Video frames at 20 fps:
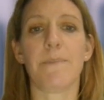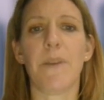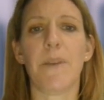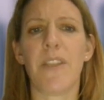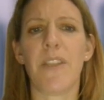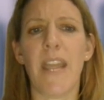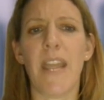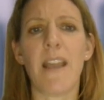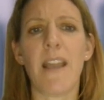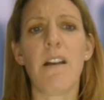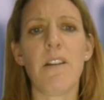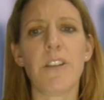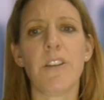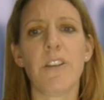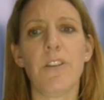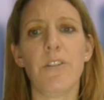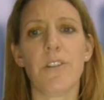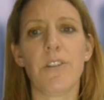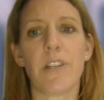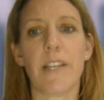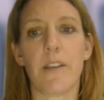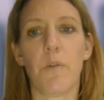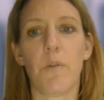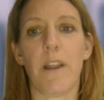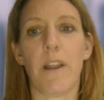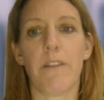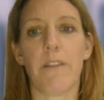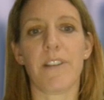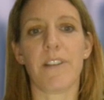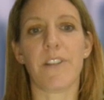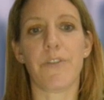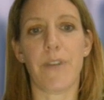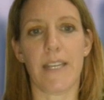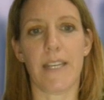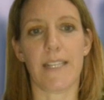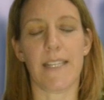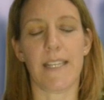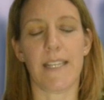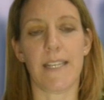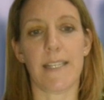but they are usually quite
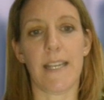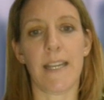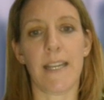restricted,